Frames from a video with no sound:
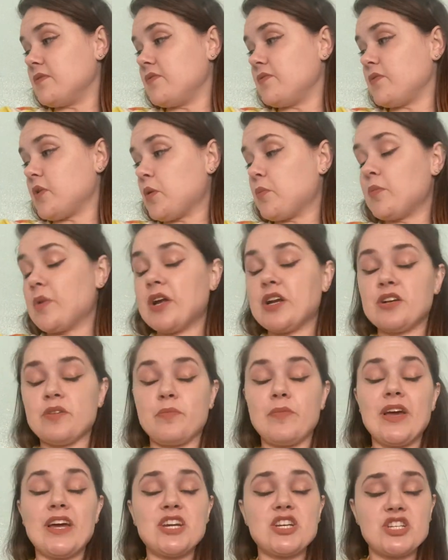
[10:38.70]
for
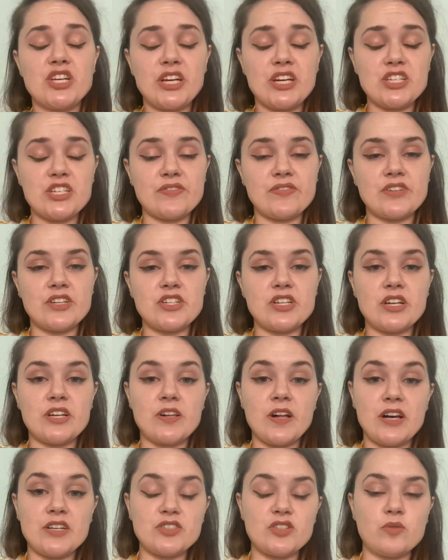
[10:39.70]
managing a differentiated
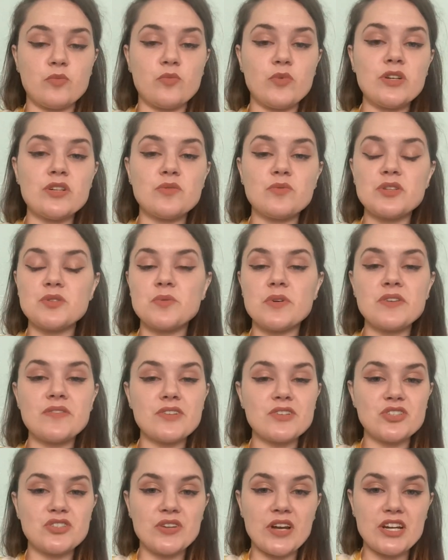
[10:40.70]
classroom, which one of
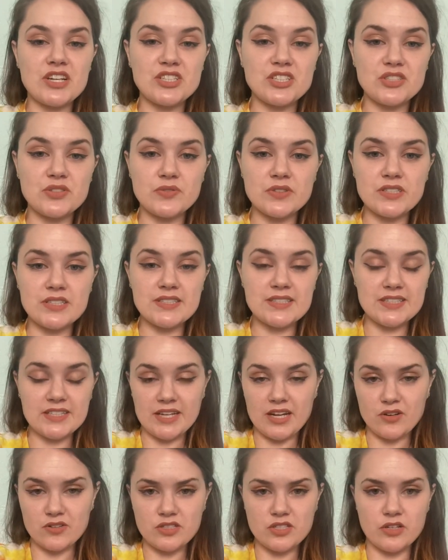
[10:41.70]
those strategies really stick
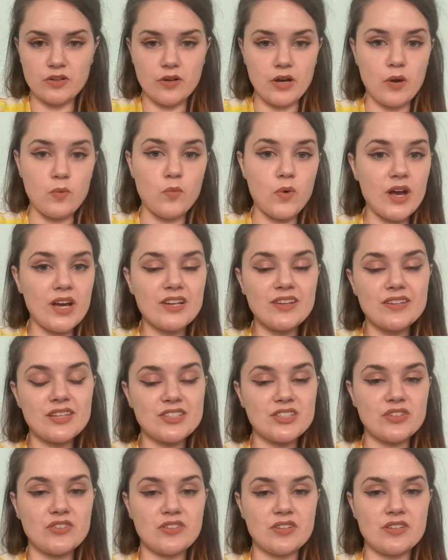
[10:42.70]
out to you, and why do they
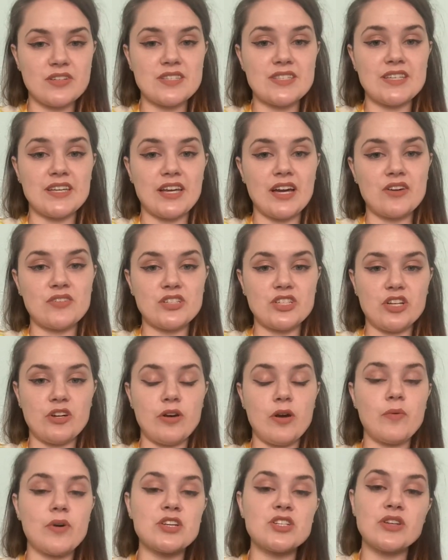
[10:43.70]
stick out to you?
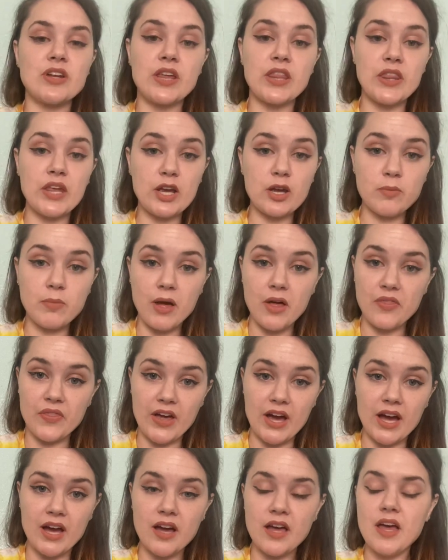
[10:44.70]
I want you to think about
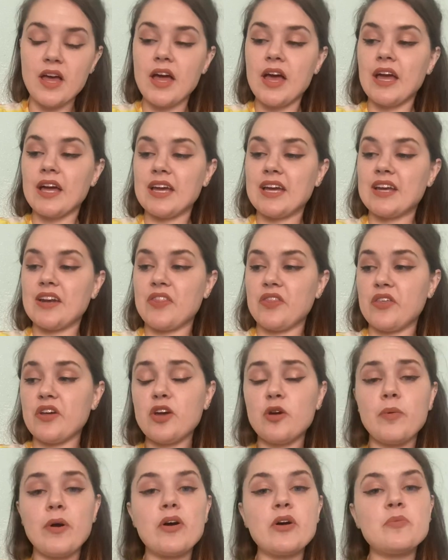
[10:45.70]
that and think
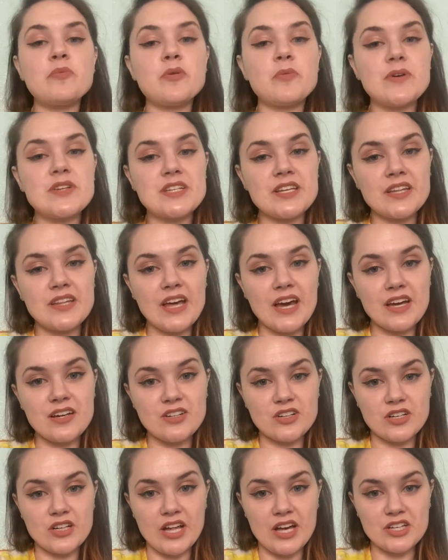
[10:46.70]
about implementing that in
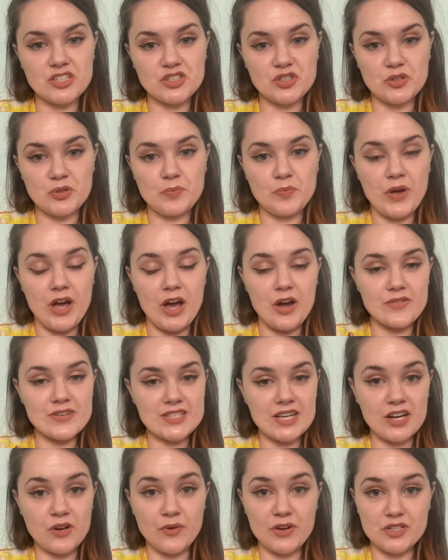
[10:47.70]
your classroom. How is
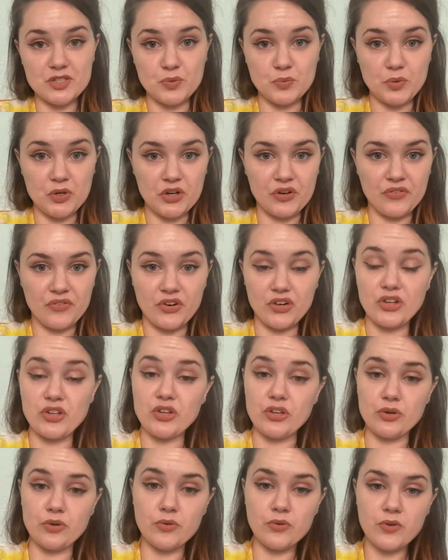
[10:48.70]
that going to work for
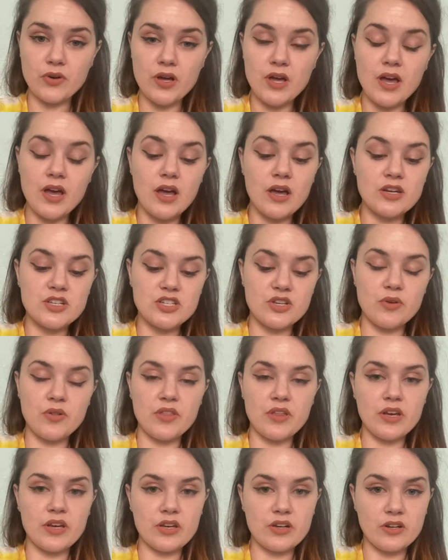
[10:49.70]
you? Do you
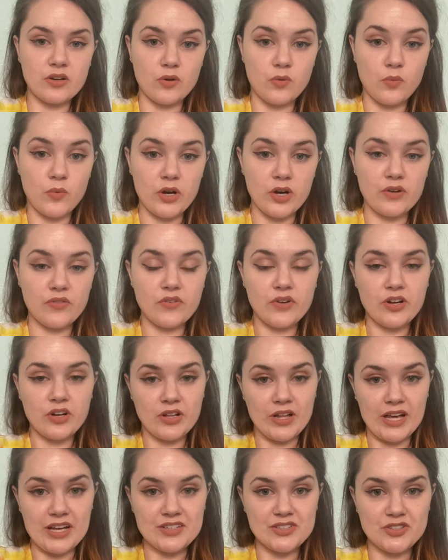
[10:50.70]
think it'll work for your
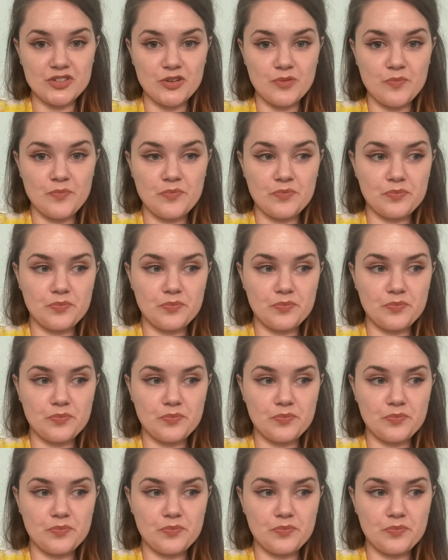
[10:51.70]
classroom?